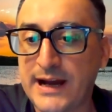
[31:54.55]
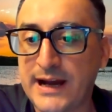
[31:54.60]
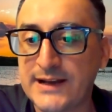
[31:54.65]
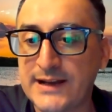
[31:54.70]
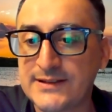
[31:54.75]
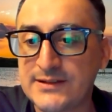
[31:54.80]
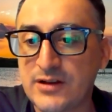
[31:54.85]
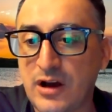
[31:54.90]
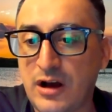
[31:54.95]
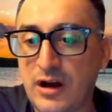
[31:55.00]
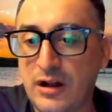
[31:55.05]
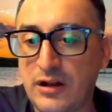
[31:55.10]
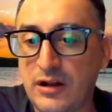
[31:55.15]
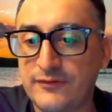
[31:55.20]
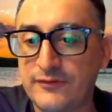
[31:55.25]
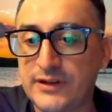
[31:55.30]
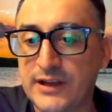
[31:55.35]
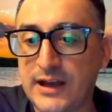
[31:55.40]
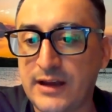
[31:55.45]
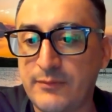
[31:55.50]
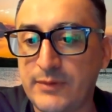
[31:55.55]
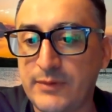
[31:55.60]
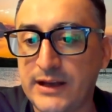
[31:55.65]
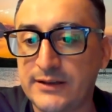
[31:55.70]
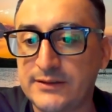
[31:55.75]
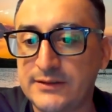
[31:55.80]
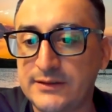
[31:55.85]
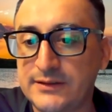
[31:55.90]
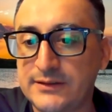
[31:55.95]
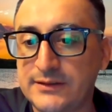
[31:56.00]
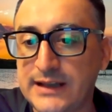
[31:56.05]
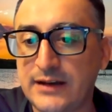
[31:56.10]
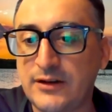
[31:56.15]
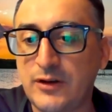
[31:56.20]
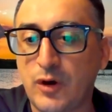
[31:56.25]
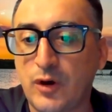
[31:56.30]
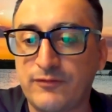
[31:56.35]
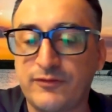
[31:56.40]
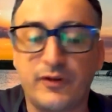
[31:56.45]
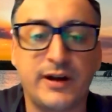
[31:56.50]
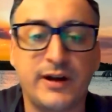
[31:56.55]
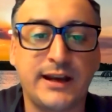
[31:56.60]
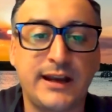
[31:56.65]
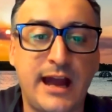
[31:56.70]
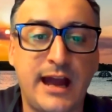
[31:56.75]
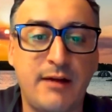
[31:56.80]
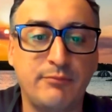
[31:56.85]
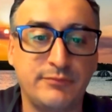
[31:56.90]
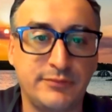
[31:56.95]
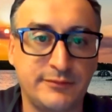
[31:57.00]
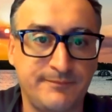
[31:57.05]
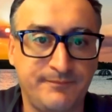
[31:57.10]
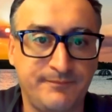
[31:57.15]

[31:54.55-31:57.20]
pass all of them and then go for a camp.